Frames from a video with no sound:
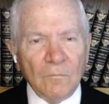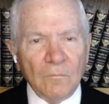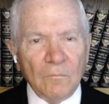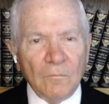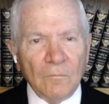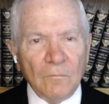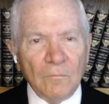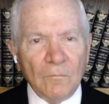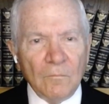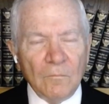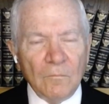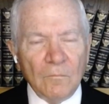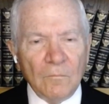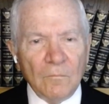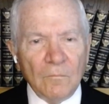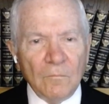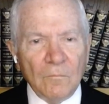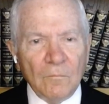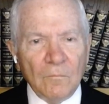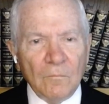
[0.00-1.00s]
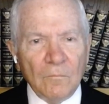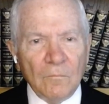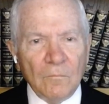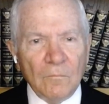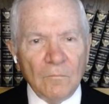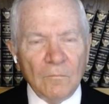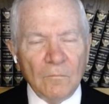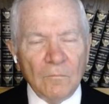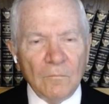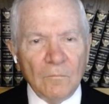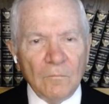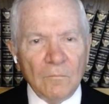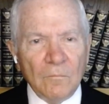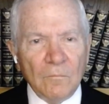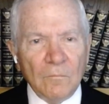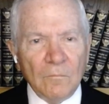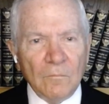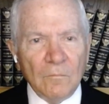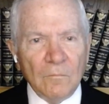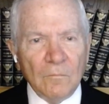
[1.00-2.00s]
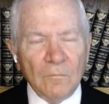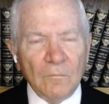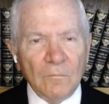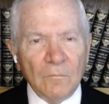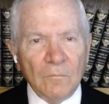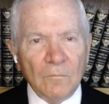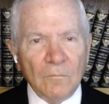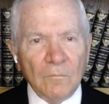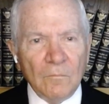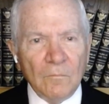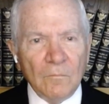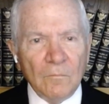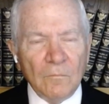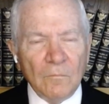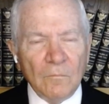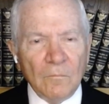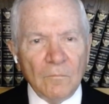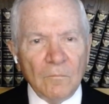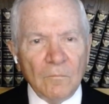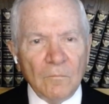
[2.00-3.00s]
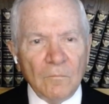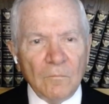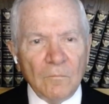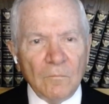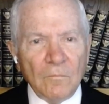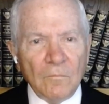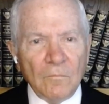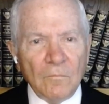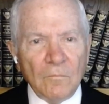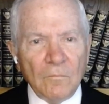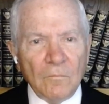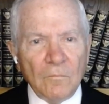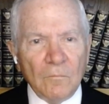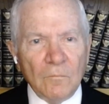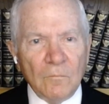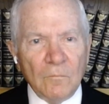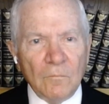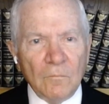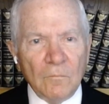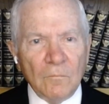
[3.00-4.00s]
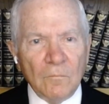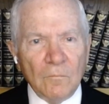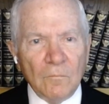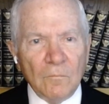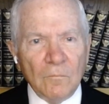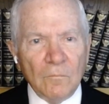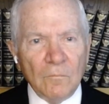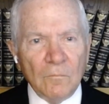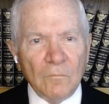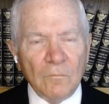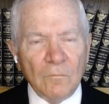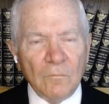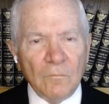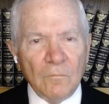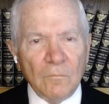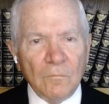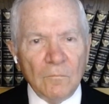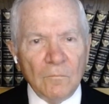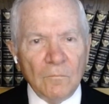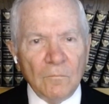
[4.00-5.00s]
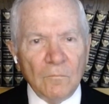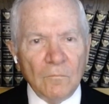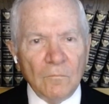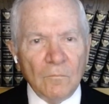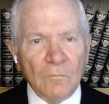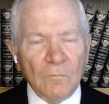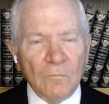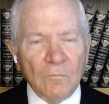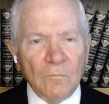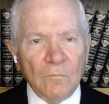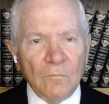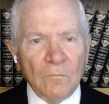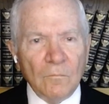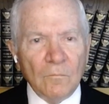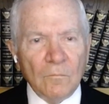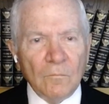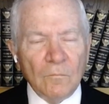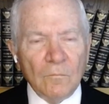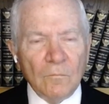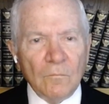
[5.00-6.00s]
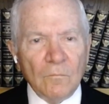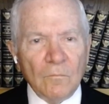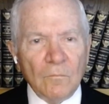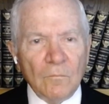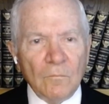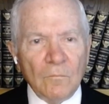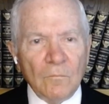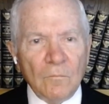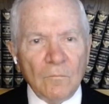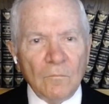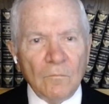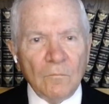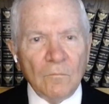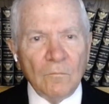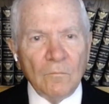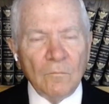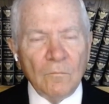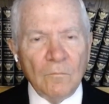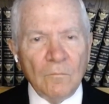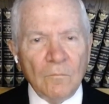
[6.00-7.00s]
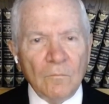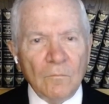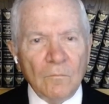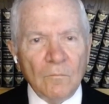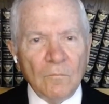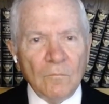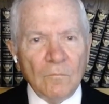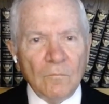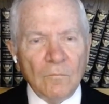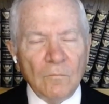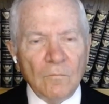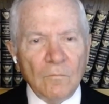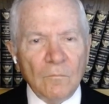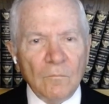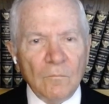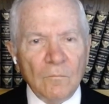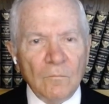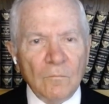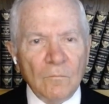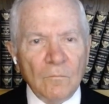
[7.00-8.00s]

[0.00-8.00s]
(silent)